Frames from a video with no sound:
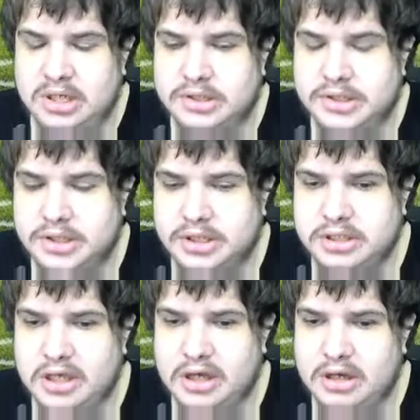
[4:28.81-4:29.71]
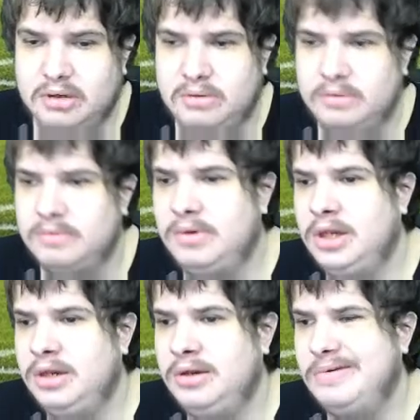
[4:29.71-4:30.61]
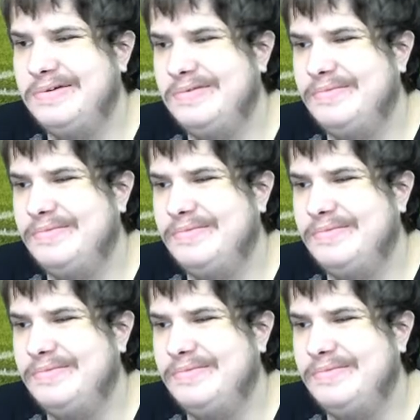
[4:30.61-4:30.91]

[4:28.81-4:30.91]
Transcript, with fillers: So, you